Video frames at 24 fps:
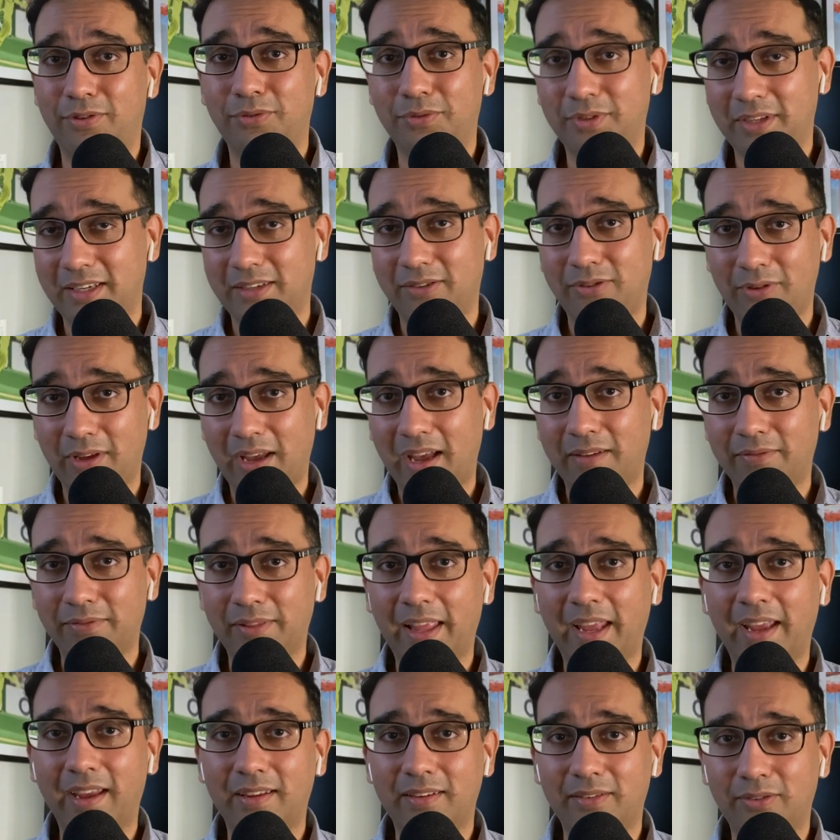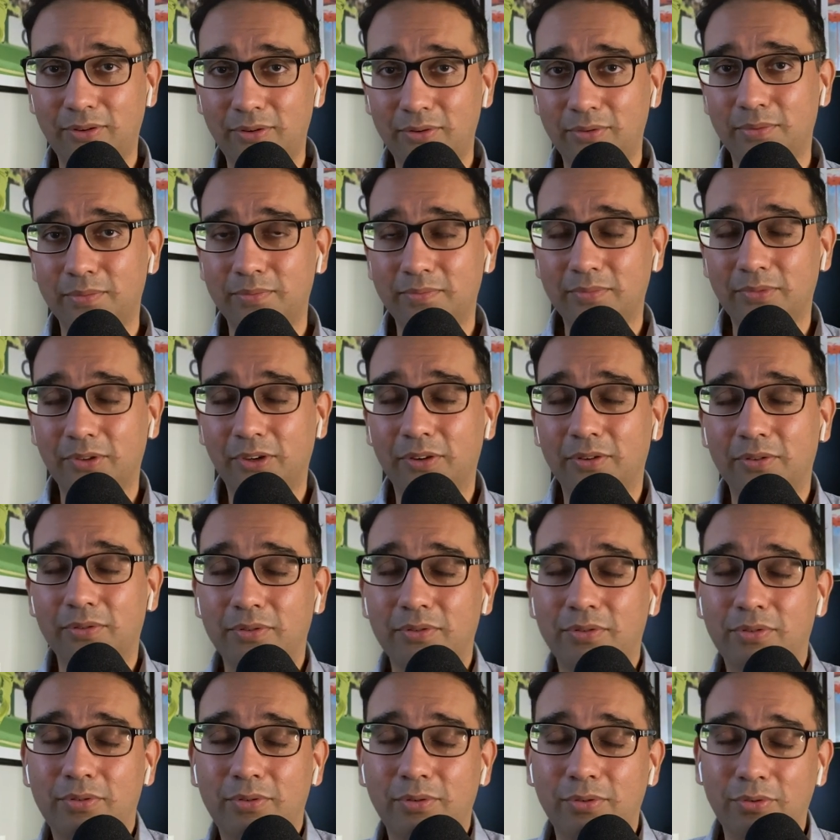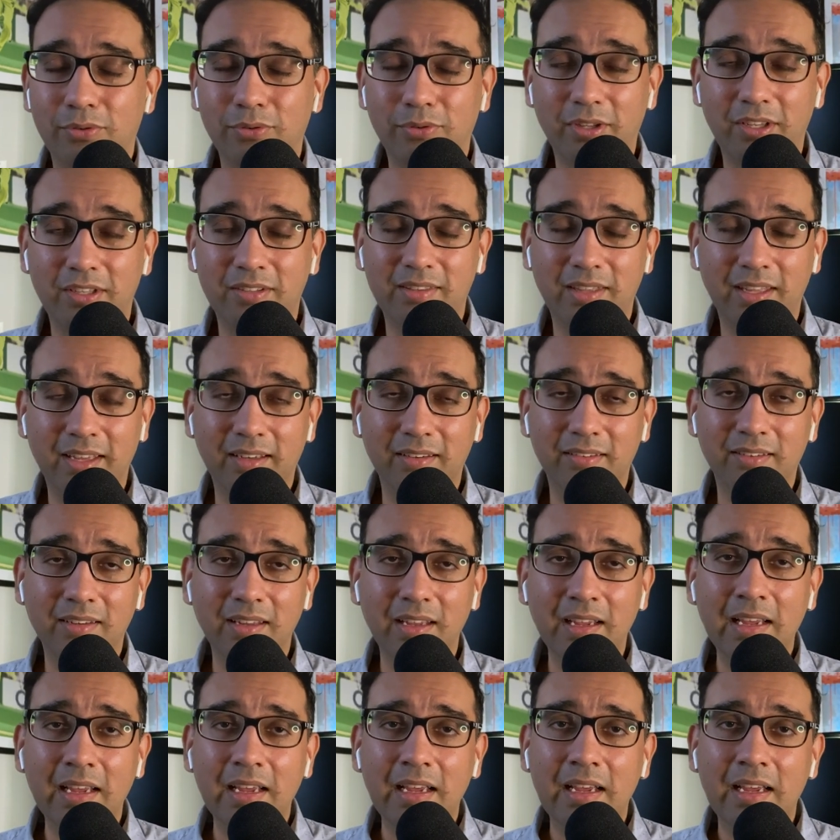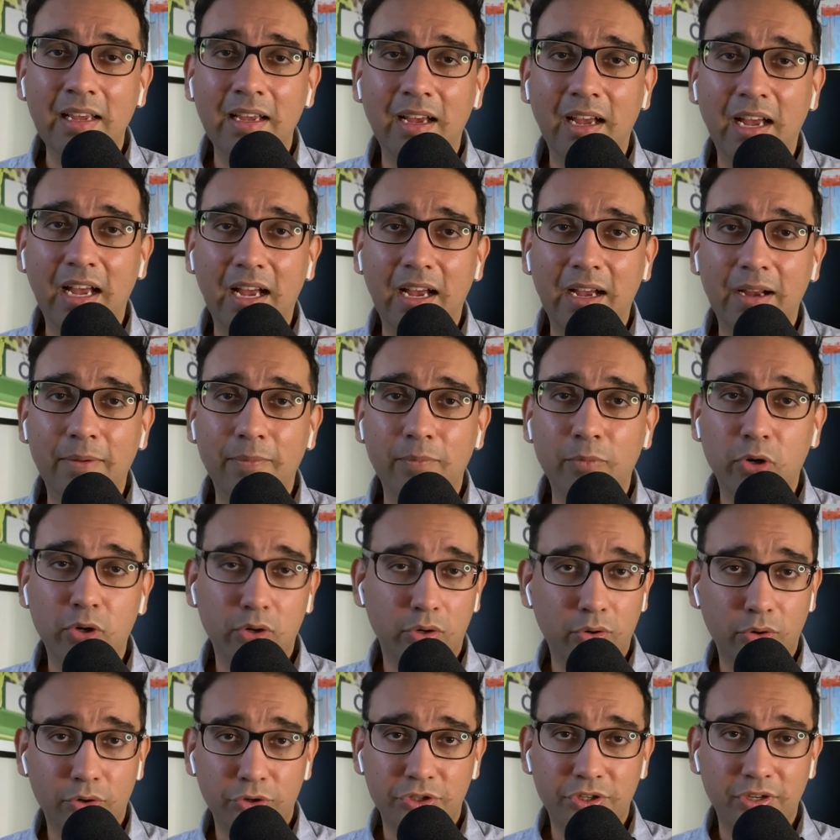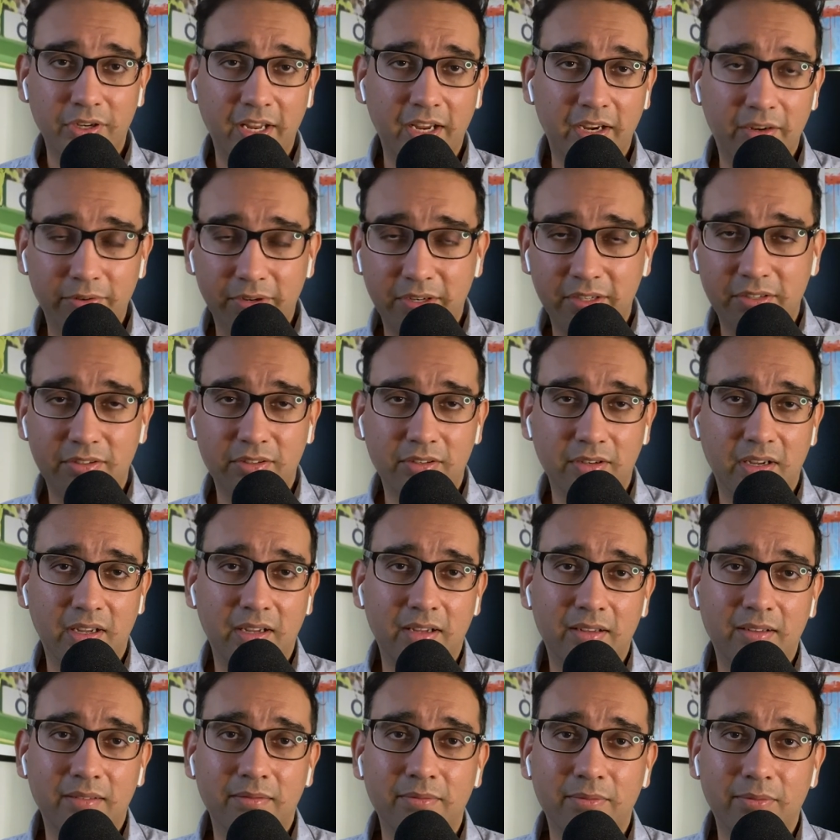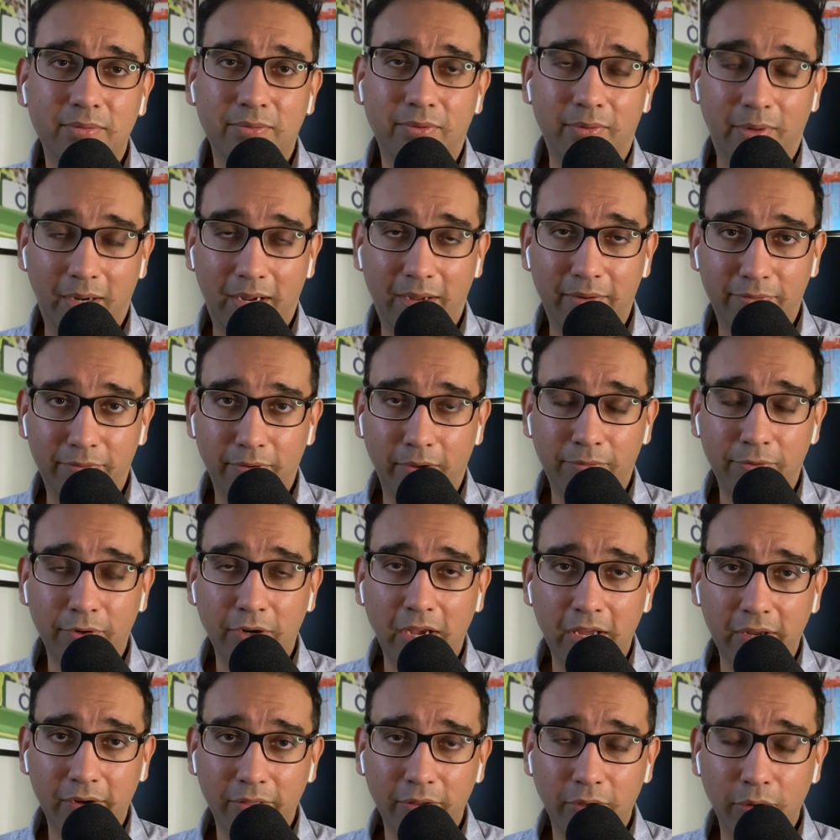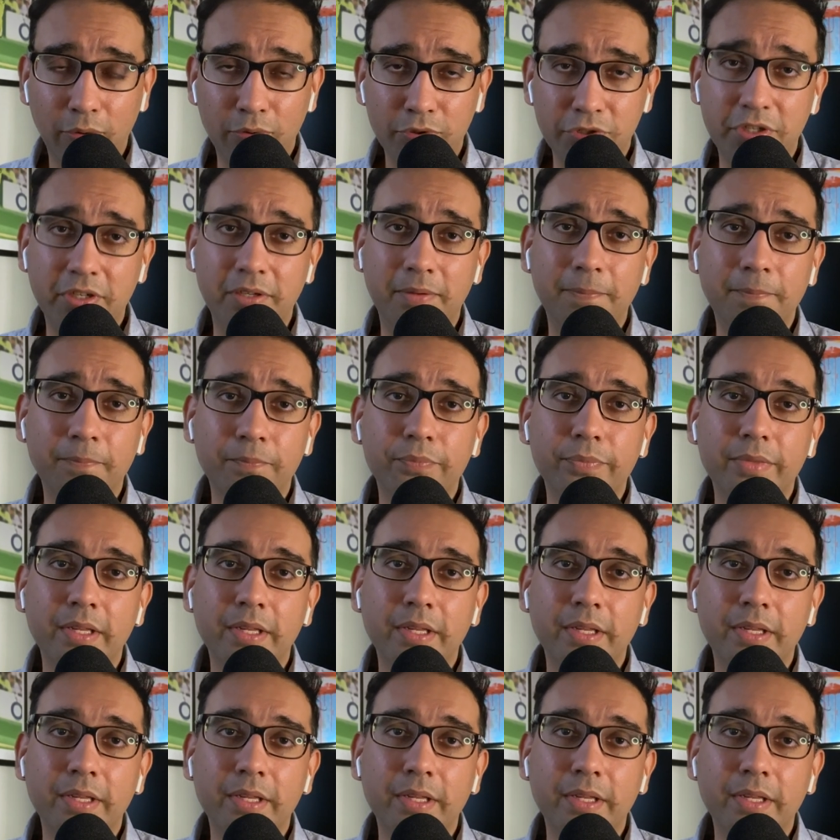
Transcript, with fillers: you need to have land to, you know, to, to do these things, um, or ocean acreage uh, if, if you're out in the ocean.